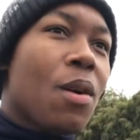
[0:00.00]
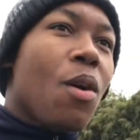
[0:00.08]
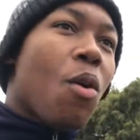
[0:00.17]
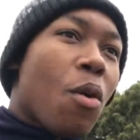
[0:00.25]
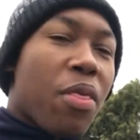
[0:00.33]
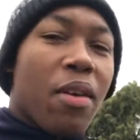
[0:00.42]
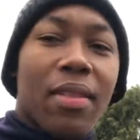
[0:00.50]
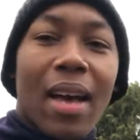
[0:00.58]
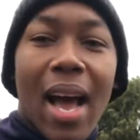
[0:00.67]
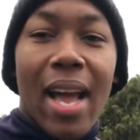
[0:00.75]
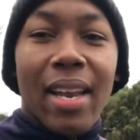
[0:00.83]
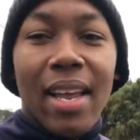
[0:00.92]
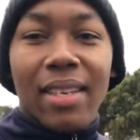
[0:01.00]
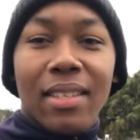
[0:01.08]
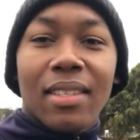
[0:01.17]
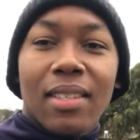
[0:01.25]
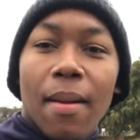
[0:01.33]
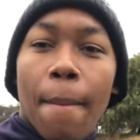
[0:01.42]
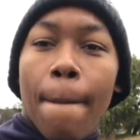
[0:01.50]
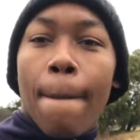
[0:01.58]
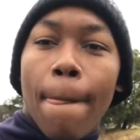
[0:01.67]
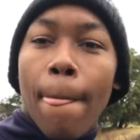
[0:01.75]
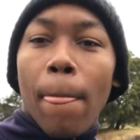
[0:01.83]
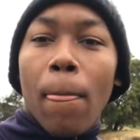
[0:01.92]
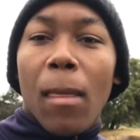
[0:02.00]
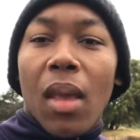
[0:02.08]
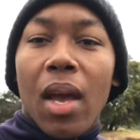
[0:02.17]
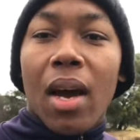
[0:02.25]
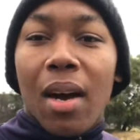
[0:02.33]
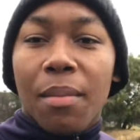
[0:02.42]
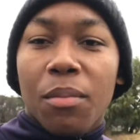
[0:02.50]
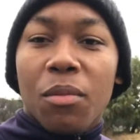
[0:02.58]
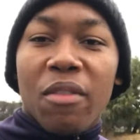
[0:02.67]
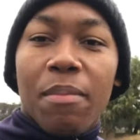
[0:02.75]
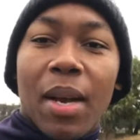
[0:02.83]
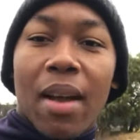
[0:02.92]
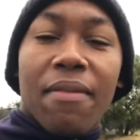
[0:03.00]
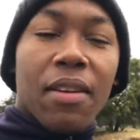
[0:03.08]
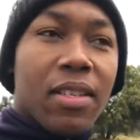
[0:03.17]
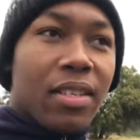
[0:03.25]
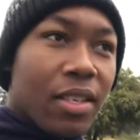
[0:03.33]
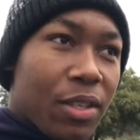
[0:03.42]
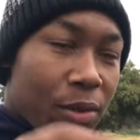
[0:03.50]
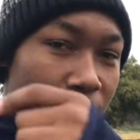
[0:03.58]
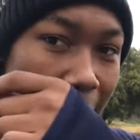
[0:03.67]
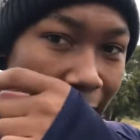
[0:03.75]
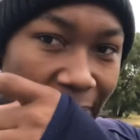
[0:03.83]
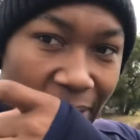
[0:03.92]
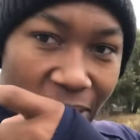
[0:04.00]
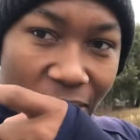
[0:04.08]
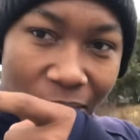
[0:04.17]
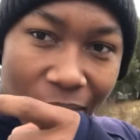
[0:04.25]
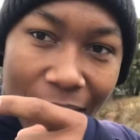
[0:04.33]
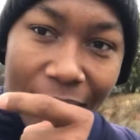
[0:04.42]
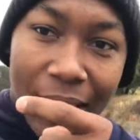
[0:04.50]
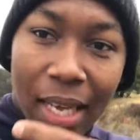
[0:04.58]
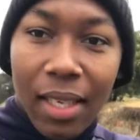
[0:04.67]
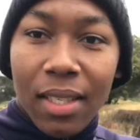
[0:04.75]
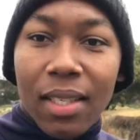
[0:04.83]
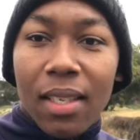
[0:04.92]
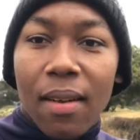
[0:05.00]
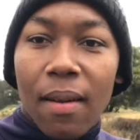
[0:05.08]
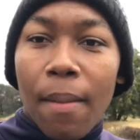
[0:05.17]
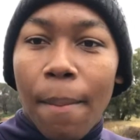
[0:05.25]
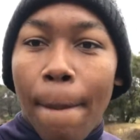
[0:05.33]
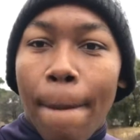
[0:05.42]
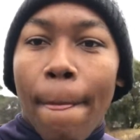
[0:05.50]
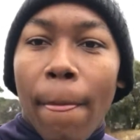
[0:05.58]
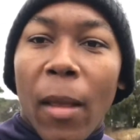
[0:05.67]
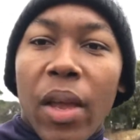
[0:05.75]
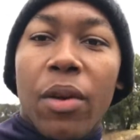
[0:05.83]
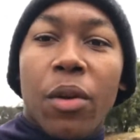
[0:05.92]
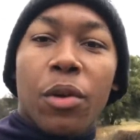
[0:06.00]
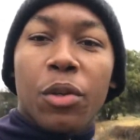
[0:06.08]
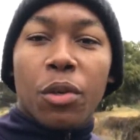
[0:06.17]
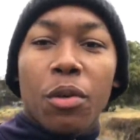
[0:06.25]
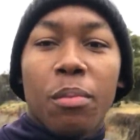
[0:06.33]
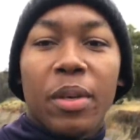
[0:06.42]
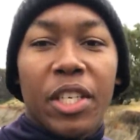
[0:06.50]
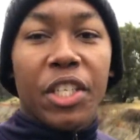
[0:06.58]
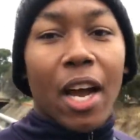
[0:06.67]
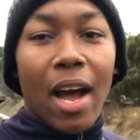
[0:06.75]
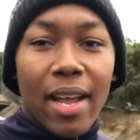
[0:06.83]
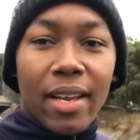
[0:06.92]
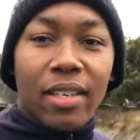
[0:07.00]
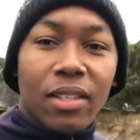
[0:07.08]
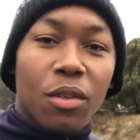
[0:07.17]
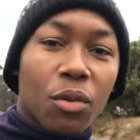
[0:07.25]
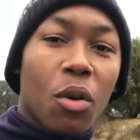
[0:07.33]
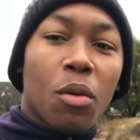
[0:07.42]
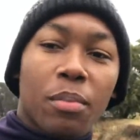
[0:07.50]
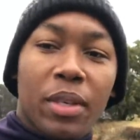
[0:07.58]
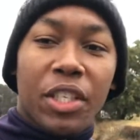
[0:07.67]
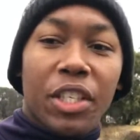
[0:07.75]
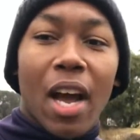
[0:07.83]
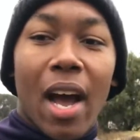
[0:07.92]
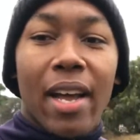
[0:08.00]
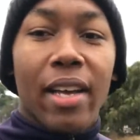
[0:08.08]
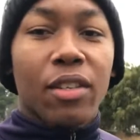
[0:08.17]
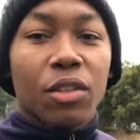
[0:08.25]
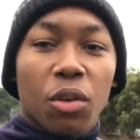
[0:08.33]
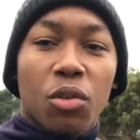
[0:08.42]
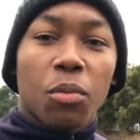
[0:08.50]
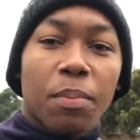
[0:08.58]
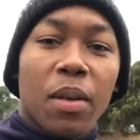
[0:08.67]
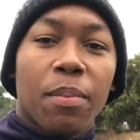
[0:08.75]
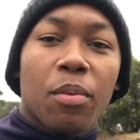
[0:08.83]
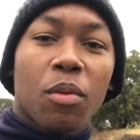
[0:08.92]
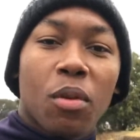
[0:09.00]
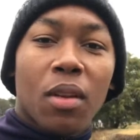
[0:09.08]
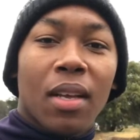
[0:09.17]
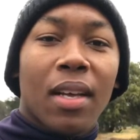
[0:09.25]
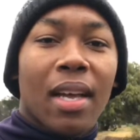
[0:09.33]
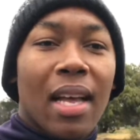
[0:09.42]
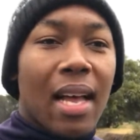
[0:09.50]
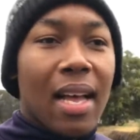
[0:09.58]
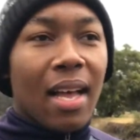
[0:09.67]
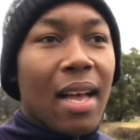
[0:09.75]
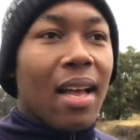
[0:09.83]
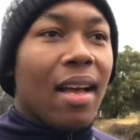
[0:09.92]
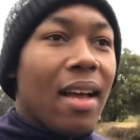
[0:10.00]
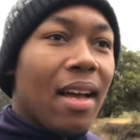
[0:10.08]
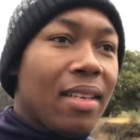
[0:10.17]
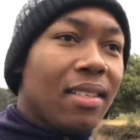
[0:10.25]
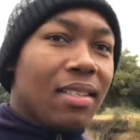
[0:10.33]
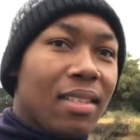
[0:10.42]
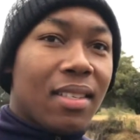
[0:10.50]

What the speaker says: or thing that I learned with being a first year student is that you shouldn't be shy. Do not be shy. Talk to people, and